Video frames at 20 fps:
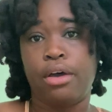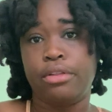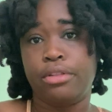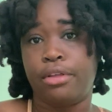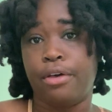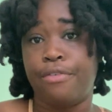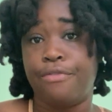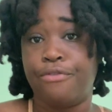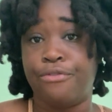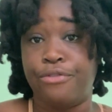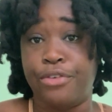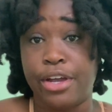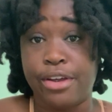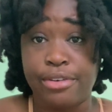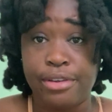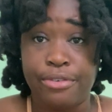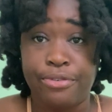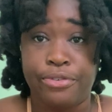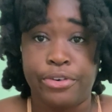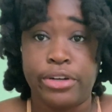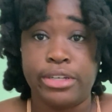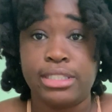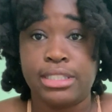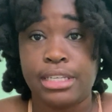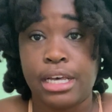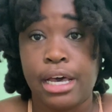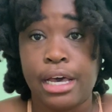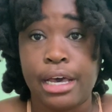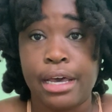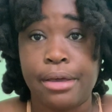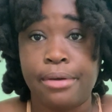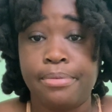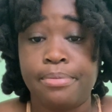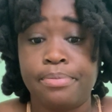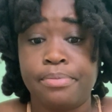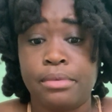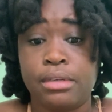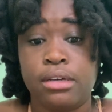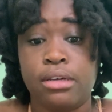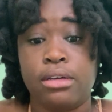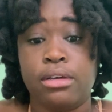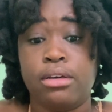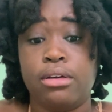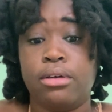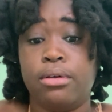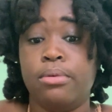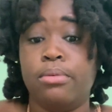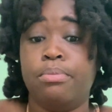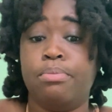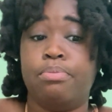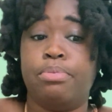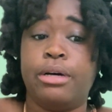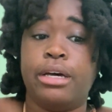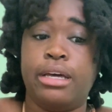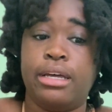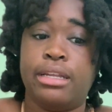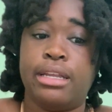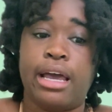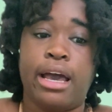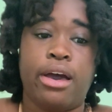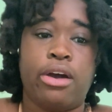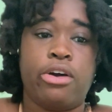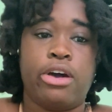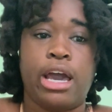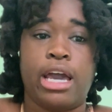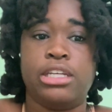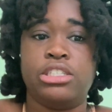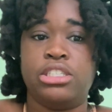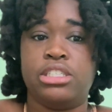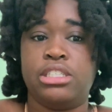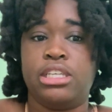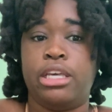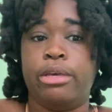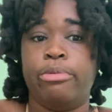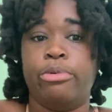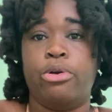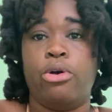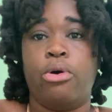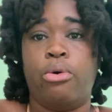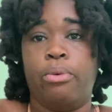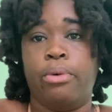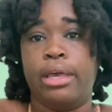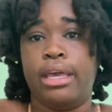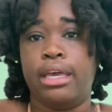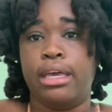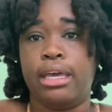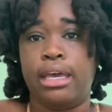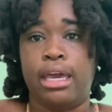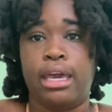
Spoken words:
the very first time, but now I just keep going